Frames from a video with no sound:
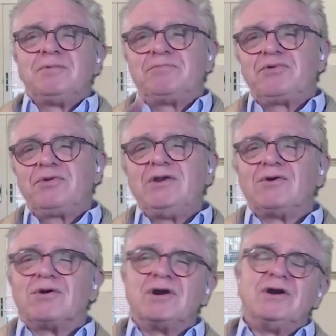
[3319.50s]

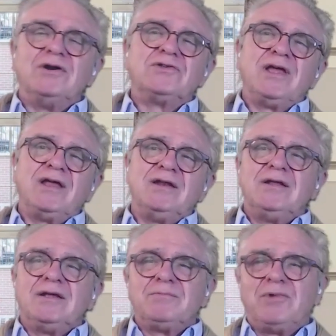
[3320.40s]
pre-orders and
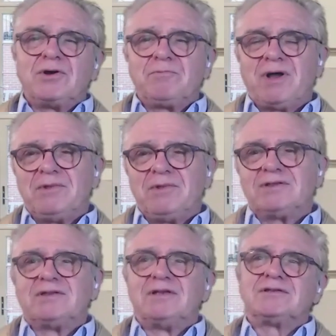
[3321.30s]
book
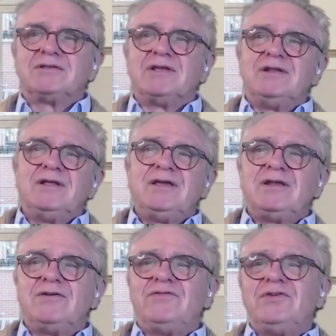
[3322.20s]
publicists and
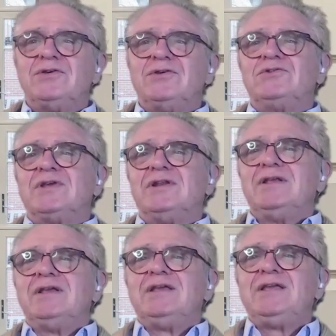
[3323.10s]
interviews and
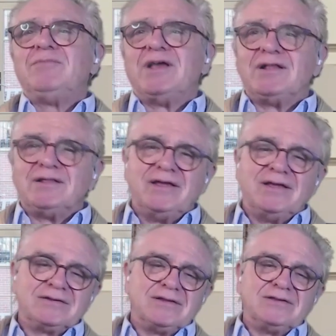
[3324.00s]
email
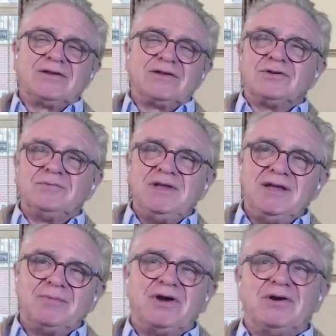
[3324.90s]
lists and social
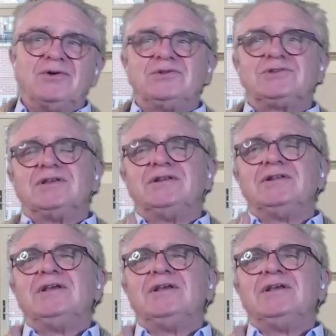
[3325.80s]
media posts and